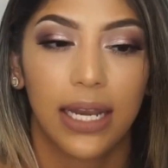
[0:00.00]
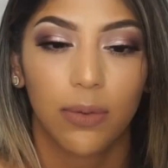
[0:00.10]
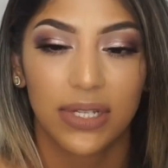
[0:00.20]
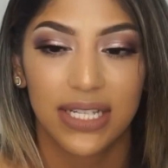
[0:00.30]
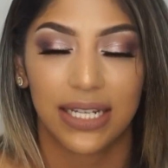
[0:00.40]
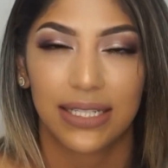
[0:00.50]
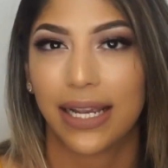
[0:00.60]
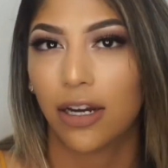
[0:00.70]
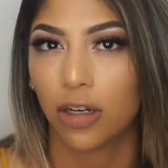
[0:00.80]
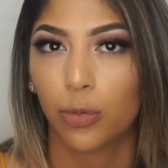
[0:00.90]
And it wasn't
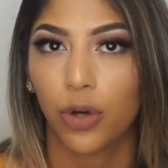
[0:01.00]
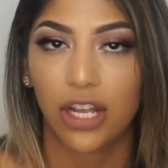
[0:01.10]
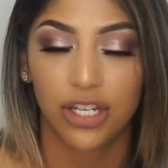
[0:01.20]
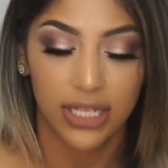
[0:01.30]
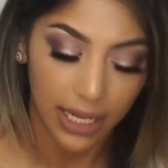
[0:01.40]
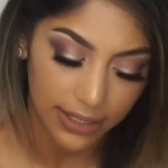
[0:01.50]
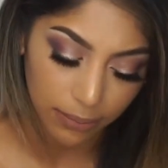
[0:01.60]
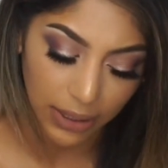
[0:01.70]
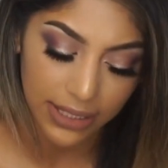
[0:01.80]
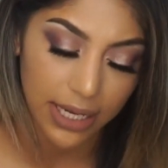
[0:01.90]
terrible. I just had
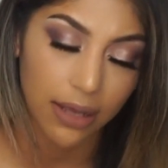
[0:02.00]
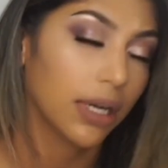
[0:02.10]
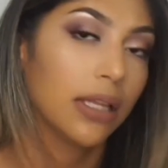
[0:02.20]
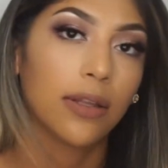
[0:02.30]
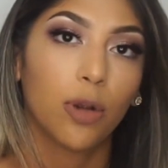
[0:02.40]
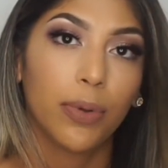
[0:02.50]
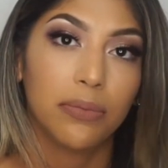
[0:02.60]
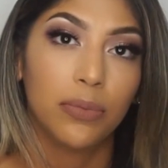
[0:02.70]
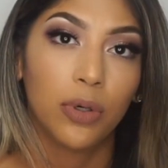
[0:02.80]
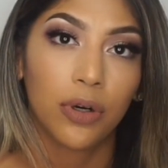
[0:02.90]
to blend out a little
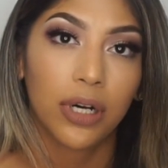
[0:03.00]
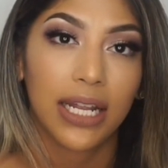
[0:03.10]
bit more,